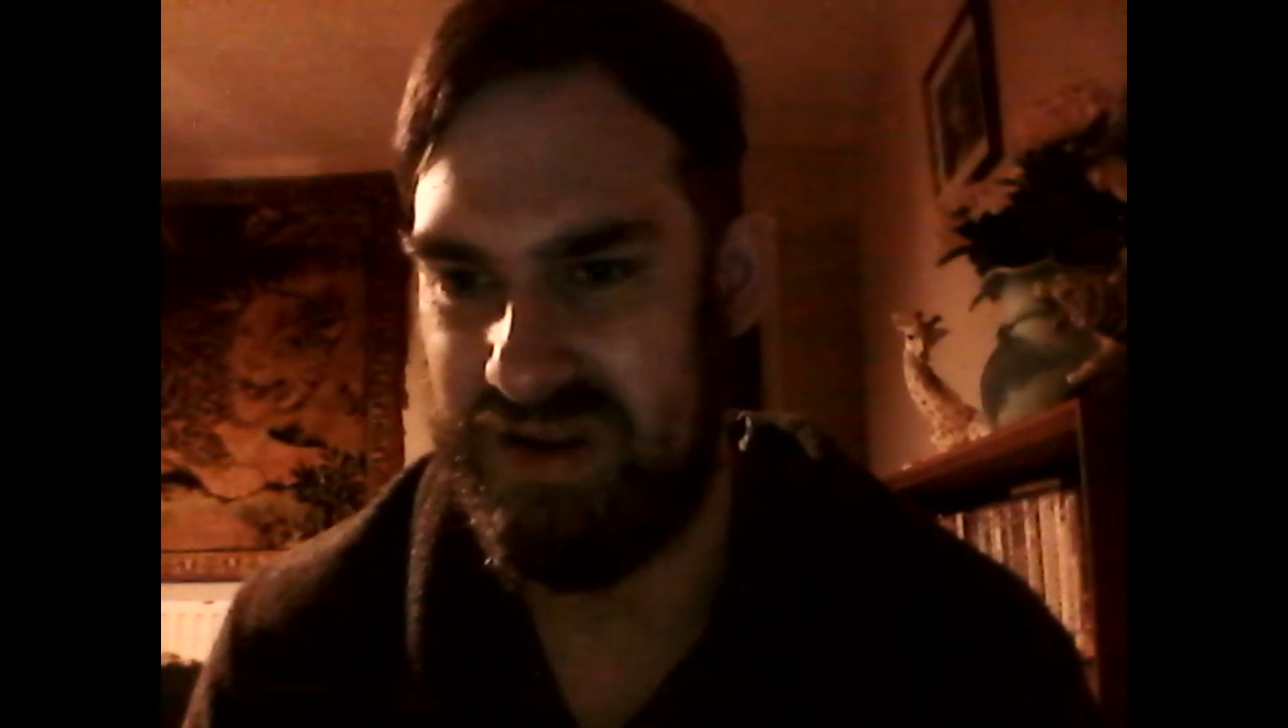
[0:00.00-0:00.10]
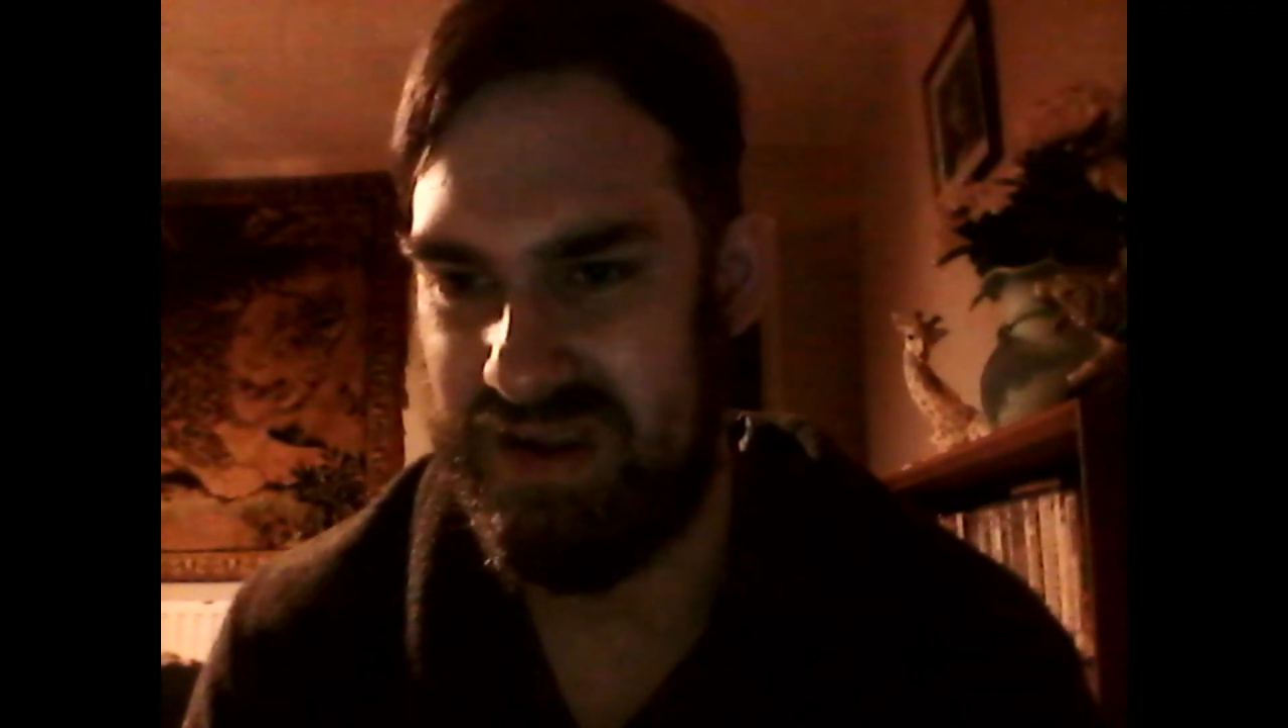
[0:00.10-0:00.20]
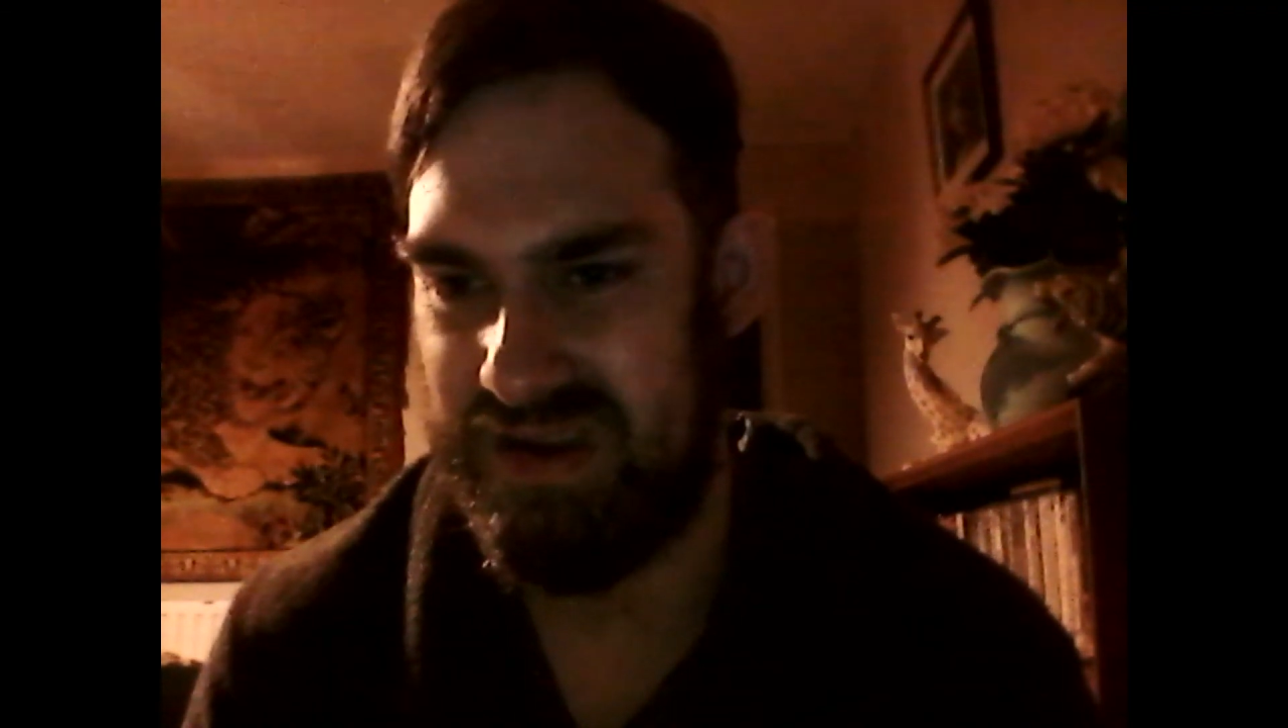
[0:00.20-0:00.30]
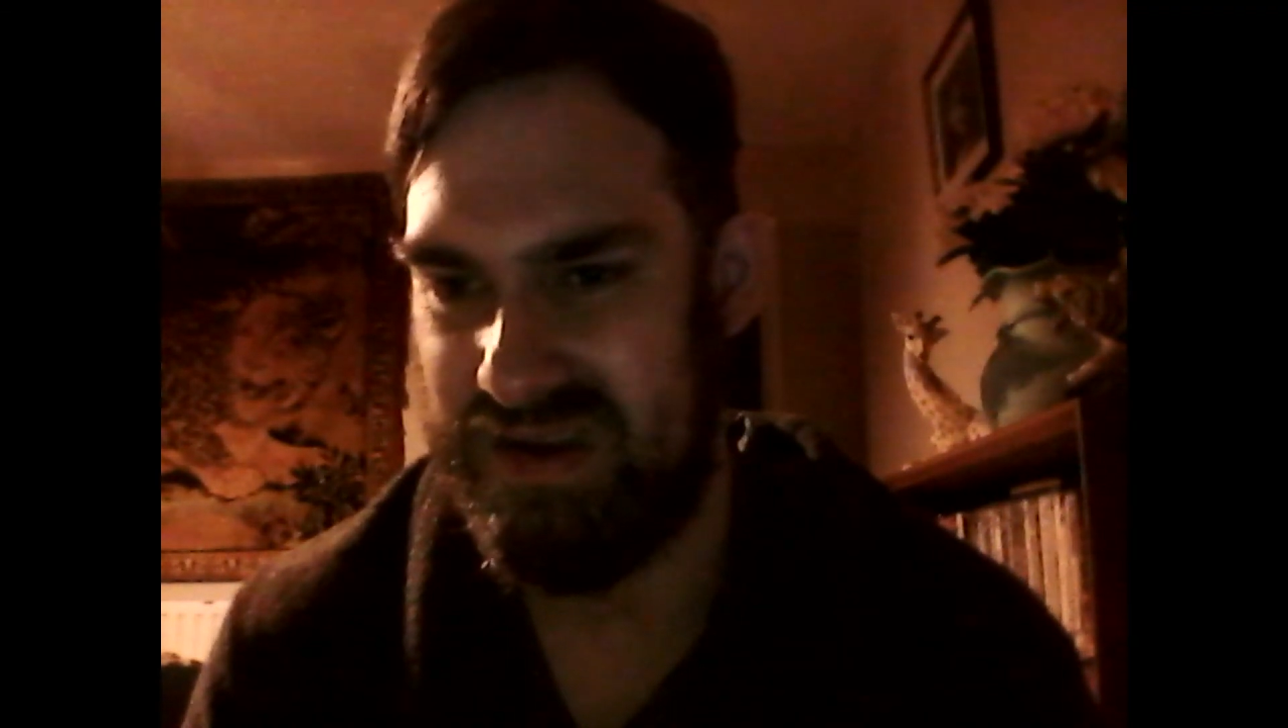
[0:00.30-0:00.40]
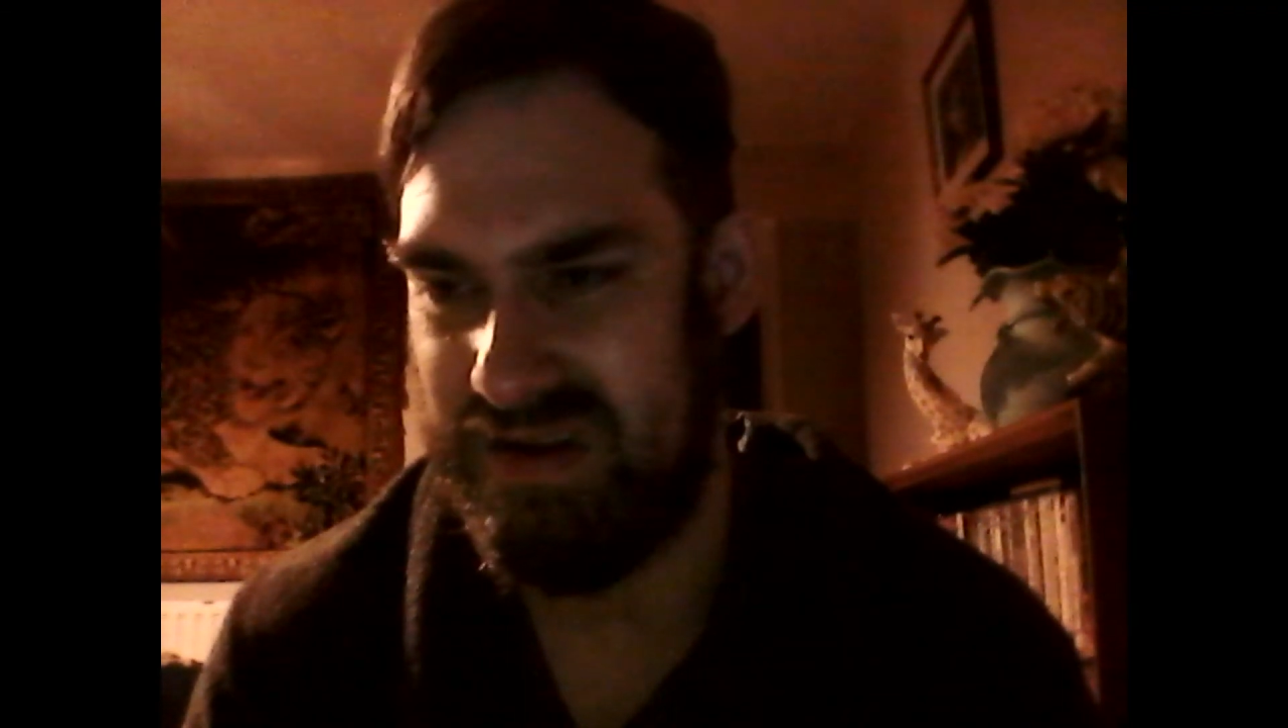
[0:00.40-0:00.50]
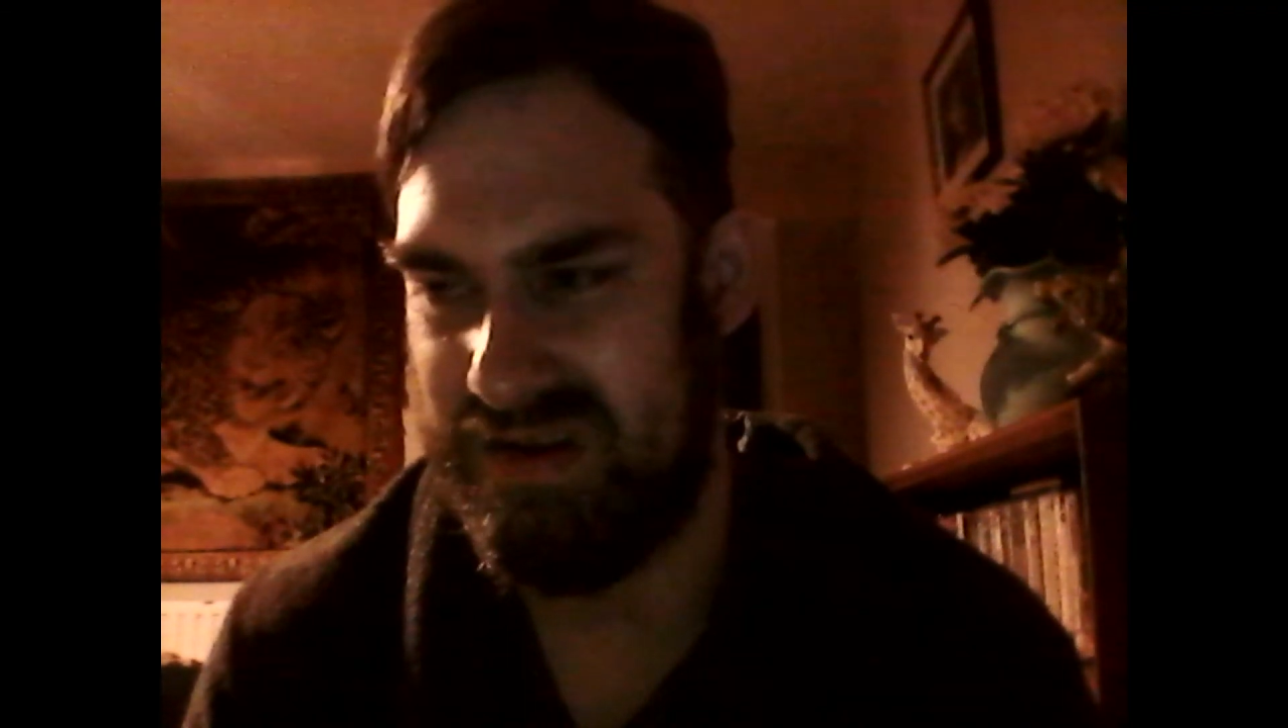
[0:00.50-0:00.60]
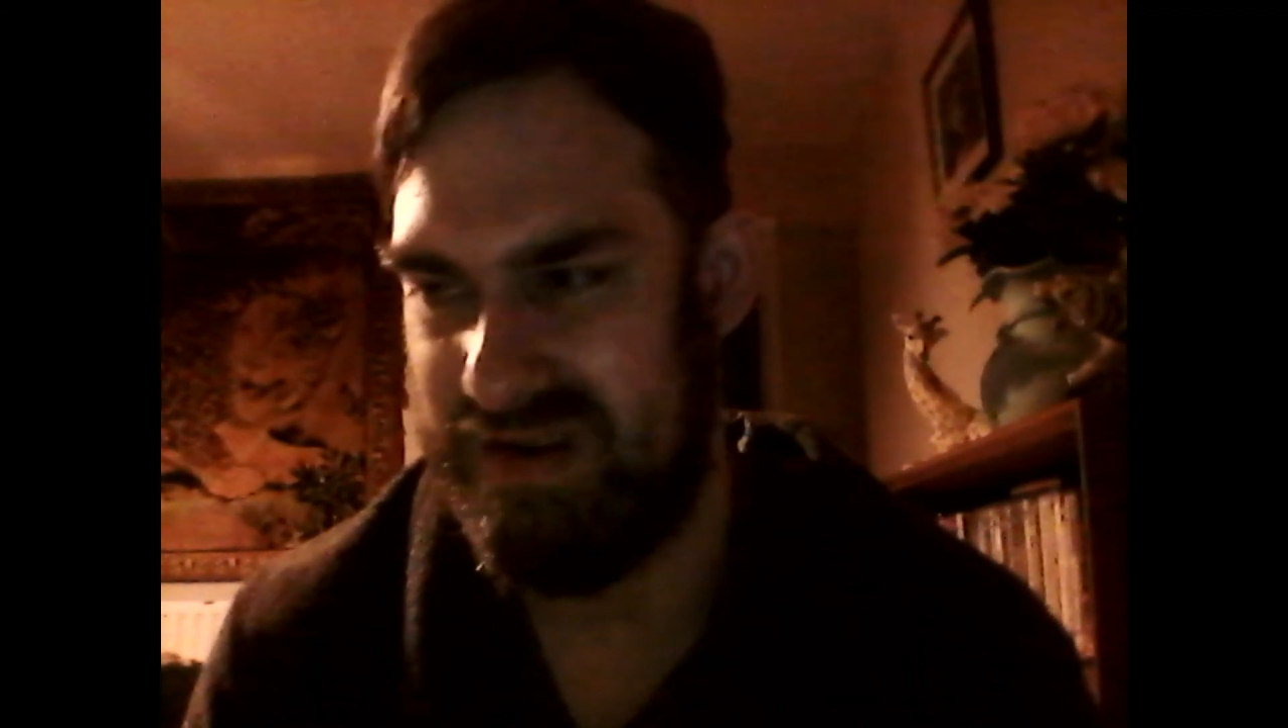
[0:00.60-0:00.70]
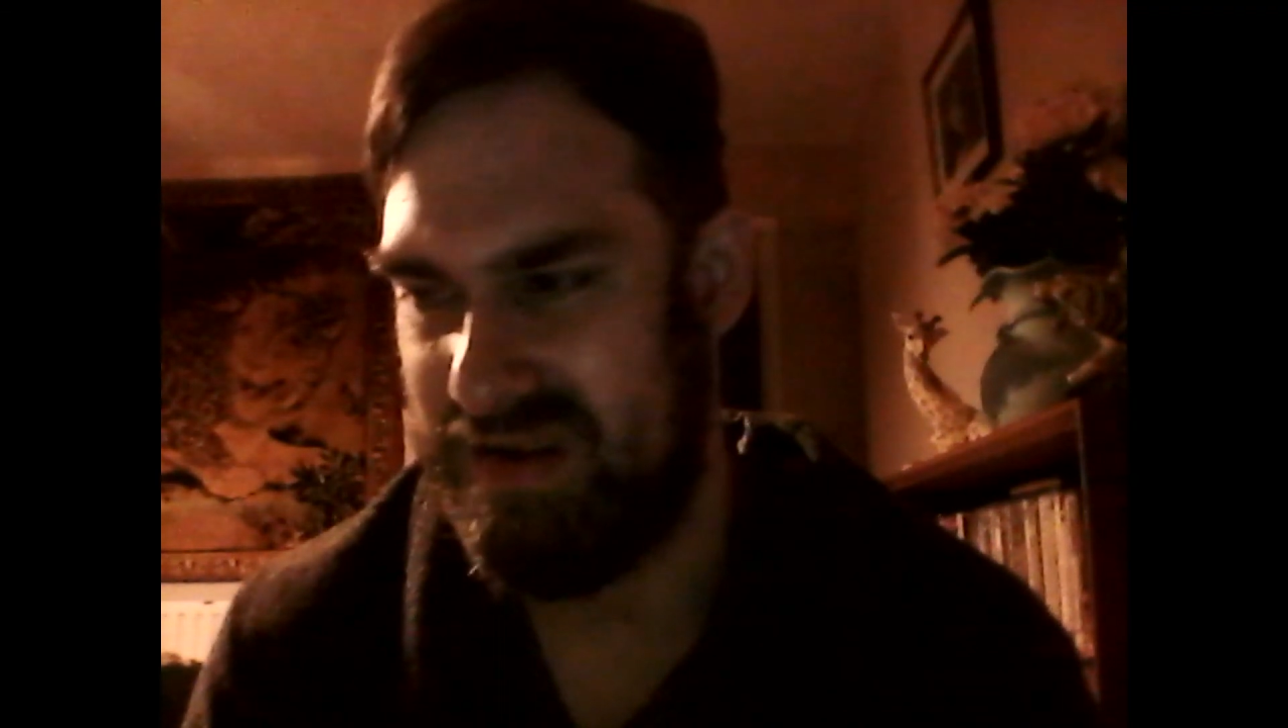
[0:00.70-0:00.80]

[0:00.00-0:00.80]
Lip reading: in, and